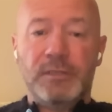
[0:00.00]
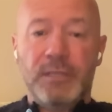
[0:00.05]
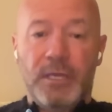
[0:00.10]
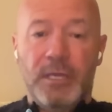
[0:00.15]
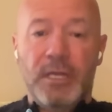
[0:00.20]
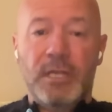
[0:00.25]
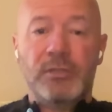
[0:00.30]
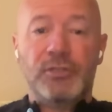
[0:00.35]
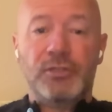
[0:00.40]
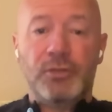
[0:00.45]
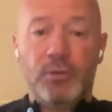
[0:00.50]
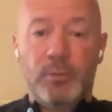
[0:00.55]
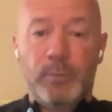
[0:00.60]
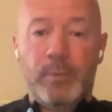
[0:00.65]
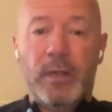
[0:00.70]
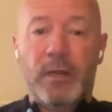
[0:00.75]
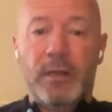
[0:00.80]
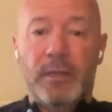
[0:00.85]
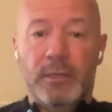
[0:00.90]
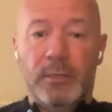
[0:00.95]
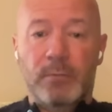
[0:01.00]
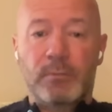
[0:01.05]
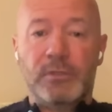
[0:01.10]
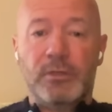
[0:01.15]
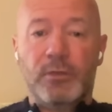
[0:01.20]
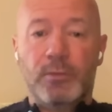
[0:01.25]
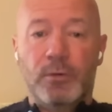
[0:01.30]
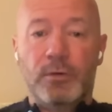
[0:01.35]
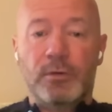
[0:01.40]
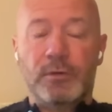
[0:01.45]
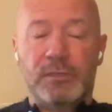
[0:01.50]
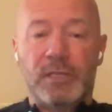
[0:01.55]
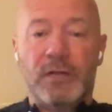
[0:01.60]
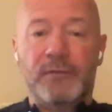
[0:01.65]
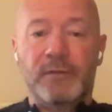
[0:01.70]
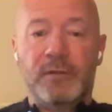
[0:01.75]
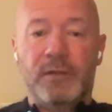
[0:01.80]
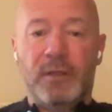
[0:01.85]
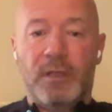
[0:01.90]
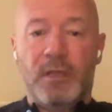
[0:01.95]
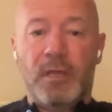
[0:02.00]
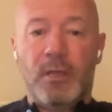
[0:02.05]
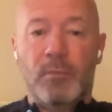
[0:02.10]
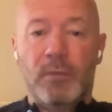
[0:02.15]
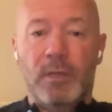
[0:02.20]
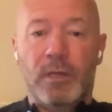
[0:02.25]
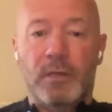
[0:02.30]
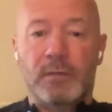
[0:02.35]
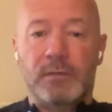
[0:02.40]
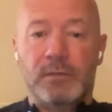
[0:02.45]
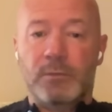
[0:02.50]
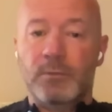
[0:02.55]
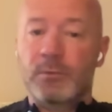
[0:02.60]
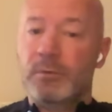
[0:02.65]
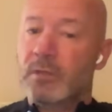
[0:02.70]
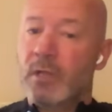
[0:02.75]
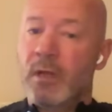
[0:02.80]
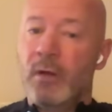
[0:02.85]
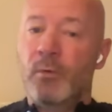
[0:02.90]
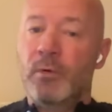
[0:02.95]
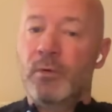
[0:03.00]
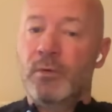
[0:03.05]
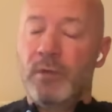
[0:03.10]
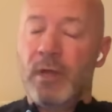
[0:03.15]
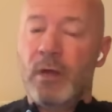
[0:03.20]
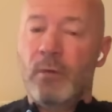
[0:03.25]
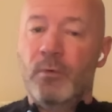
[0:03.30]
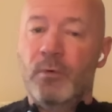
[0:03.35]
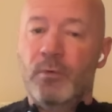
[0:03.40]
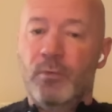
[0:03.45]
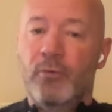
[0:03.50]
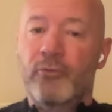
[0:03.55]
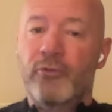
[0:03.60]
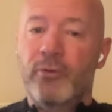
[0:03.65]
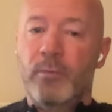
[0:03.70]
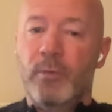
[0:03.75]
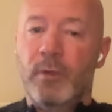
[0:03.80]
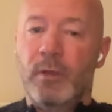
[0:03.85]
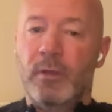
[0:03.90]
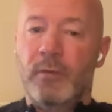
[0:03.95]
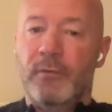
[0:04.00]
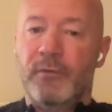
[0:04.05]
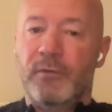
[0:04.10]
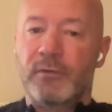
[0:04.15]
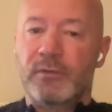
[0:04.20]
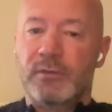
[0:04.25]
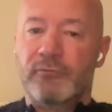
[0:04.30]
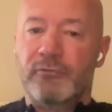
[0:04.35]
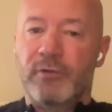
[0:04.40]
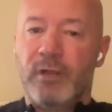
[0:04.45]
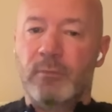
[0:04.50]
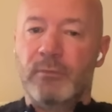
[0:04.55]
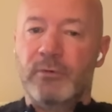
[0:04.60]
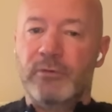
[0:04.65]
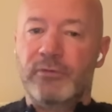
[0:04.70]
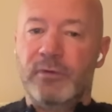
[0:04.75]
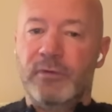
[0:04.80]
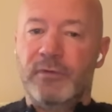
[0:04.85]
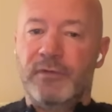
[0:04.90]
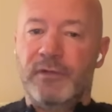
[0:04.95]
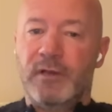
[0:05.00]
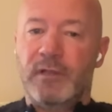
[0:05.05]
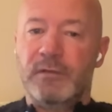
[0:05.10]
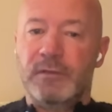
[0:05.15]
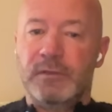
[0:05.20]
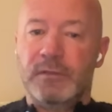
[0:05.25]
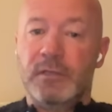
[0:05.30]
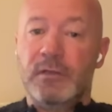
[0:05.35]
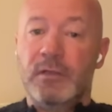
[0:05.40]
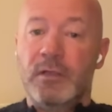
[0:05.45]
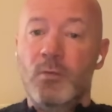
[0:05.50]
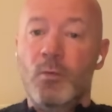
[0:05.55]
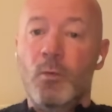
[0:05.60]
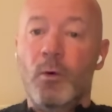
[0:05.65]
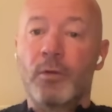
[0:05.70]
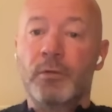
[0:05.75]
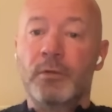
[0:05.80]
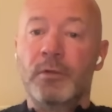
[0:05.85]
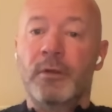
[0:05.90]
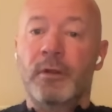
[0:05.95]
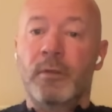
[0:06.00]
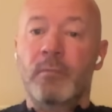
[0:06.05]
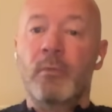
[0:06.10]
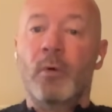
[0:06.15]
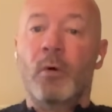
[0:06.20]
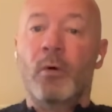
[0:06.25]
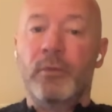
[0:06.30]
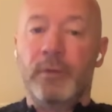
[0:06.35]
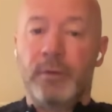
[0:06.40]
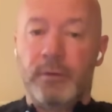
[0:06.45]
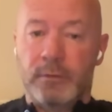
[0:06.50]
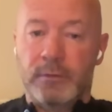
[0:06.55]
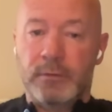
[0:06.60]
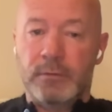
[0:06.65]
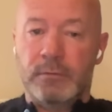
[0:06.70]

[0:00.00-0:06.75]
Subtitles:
hear Jude Bellingham's quotes after the game, guys? That would worry me if I was a Real Madrid fan, saying they wanted it more than us.